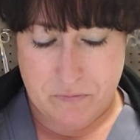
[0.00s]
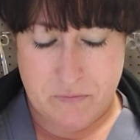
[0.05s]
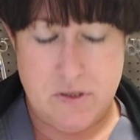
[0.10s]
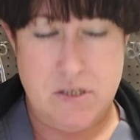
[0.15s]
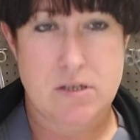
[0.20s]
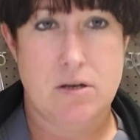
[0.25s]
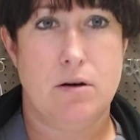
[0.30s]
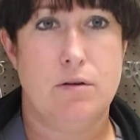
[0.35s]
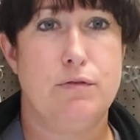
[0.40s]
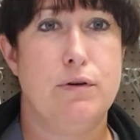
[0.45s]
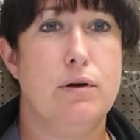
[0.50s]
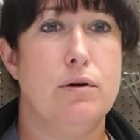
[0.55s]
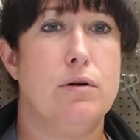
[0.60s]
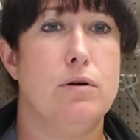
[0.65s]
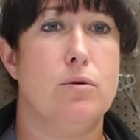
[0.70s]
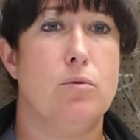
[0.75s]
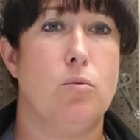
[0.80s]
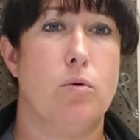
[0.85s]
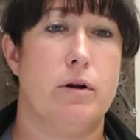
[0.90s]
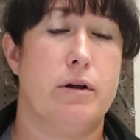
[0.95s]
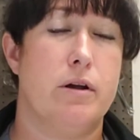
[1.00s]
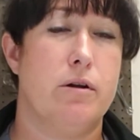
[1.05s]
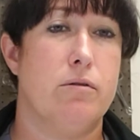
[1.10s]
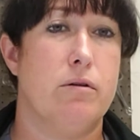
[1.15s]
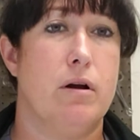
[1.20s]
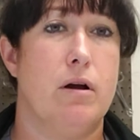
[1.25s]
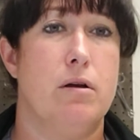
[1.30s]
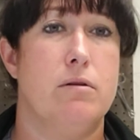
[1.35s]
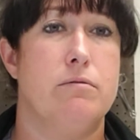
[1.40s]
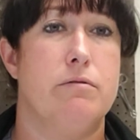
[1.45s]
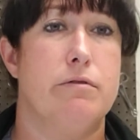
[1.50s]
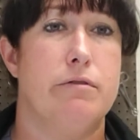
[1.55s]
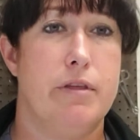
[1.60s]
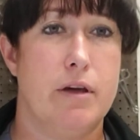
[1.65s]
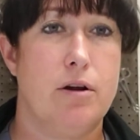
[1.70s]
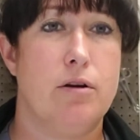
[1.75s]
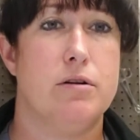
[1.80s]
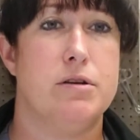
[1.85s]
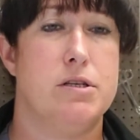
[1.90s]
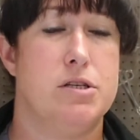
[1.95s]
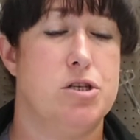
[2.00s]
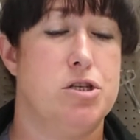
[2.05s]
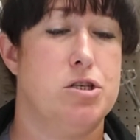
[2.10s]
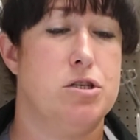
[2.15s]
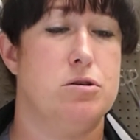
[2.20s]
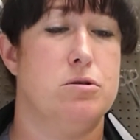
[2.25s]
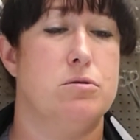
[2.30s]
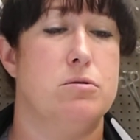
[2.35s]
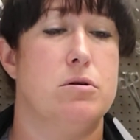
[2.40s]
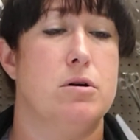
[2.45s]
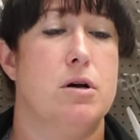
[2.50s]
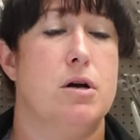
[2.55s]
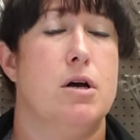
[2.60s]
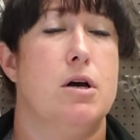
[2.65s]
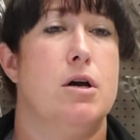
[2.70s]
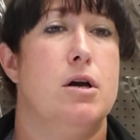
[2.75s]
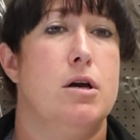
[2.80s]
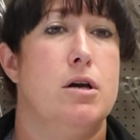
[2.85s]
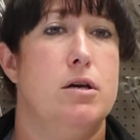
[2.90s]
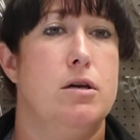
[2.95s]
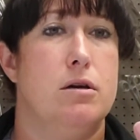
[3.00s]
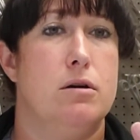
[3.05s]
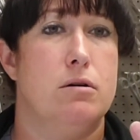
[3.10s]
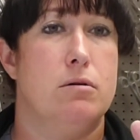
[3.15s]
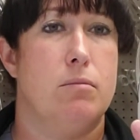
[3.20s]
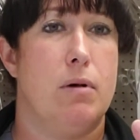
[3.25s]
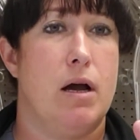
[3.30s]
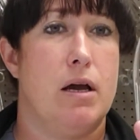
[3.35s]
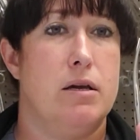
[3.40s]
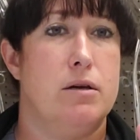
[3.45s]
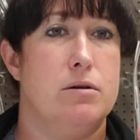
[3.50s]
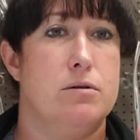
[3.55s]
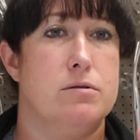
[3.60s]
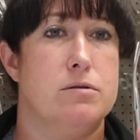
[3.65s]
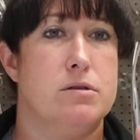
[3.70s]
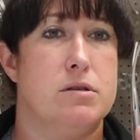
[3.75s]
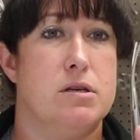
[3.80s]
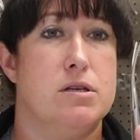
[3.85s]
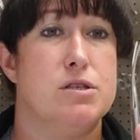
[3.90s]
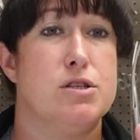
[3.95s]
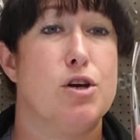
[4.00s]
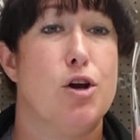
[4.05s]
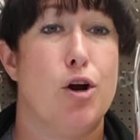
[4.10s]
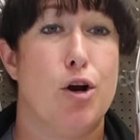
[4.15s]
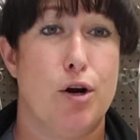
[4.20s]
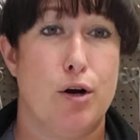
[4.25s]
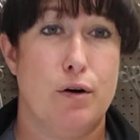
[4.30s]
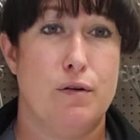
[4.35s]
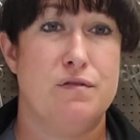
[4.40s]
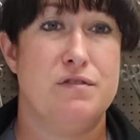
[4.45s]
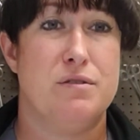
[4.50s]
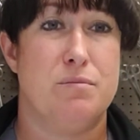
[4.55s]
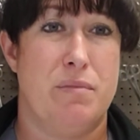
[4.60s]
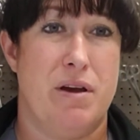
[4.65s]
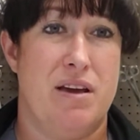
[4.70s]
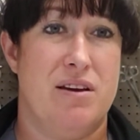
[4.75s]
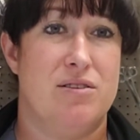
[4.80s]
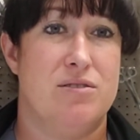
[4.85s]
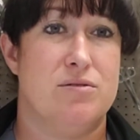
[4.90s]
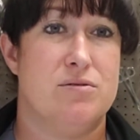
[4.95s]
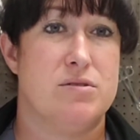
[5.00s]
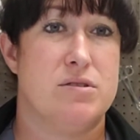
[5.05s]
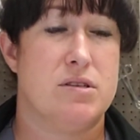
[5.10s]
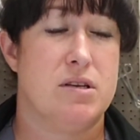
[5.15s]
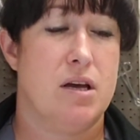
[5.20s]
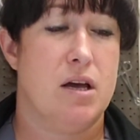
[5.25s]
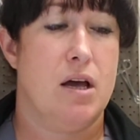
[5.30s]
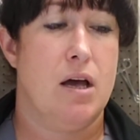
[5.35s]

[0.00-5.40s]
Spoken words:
So if you're working around thicker tissue, you might use these curved Mayos.